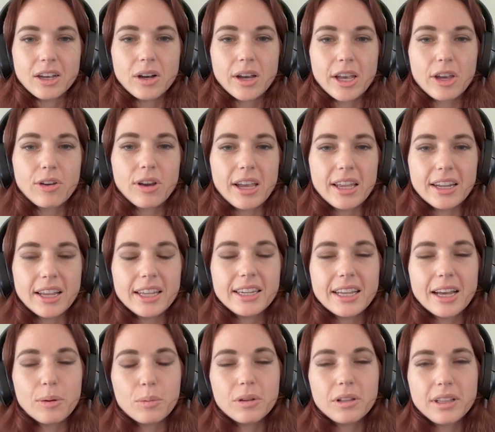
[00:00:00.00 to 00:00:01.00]
Okay, great. And
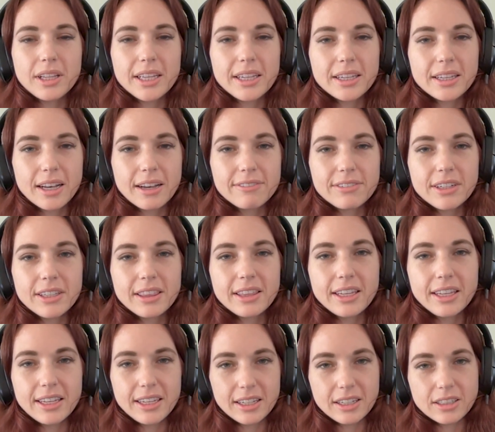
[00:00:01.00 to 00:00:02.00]
yeah, we'll link
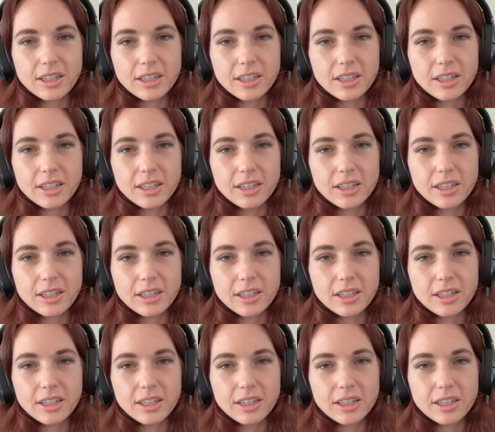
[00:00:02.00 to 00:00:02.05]
everything,